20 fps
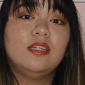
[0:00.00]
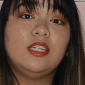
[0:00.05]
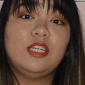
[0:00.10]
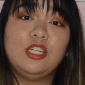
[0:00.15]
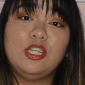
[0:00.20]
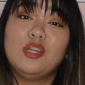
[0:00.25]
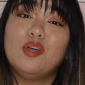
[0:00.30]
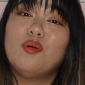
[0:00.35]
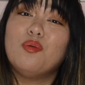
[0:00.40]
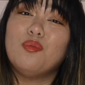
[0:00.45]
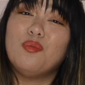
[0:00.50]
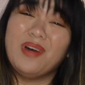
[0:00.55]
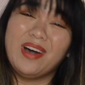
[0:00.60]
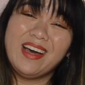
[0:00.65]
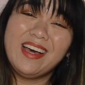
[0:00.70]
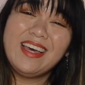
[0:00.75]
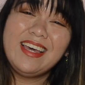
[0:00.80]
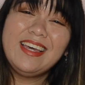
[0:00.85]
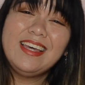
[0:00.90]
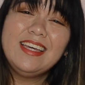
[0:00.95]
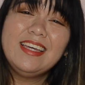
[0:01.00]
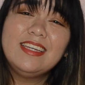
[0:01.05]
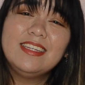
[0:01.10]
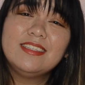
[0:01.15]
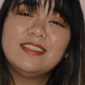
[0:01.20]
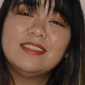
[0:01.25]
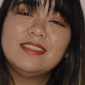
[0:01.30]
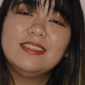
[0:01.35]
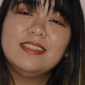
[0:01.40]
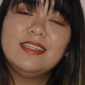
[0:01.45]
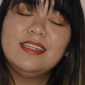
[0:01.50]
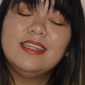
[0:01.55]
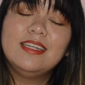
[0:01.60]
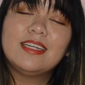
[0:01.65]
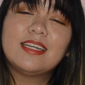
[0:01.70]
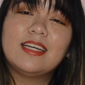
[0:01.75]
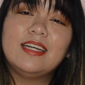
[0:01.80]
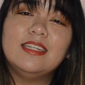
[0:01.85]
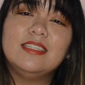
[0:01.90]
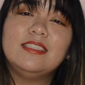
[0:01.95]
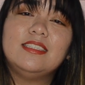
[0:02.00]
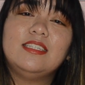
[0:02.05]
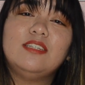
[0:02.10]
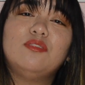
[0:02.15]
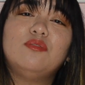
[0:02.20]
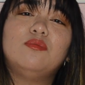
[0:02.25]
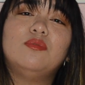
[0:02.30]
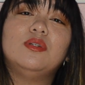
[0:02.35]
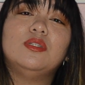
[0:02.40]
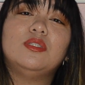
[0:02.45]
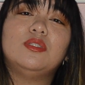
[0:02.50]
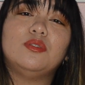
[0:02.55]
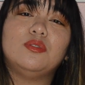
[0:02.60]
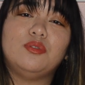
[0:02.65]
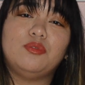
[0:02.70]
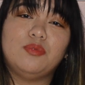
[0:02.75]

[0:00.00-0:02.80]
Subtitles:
You know why? Because it was